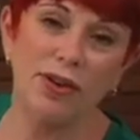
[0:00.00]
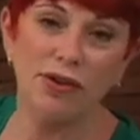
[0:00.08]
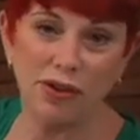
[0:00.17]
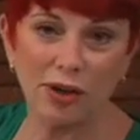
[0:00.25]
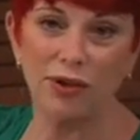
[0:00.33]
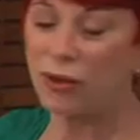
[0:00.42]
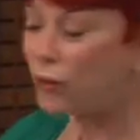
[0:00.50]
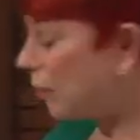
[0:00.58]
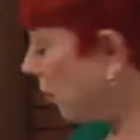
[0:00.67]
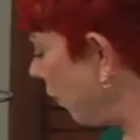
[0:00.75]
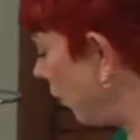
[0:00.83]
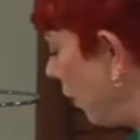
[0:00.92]
is just to
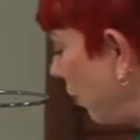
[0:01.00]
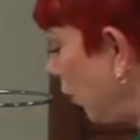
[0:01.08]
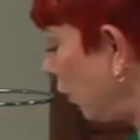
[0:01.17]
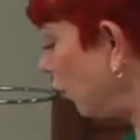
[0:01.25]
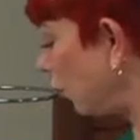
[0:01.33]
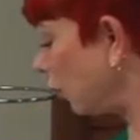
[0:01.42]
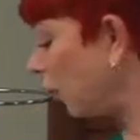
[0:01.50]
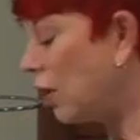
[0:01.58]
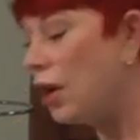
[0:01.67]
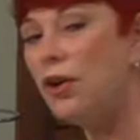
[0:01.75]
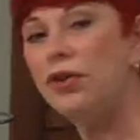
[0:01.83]
remove the moisture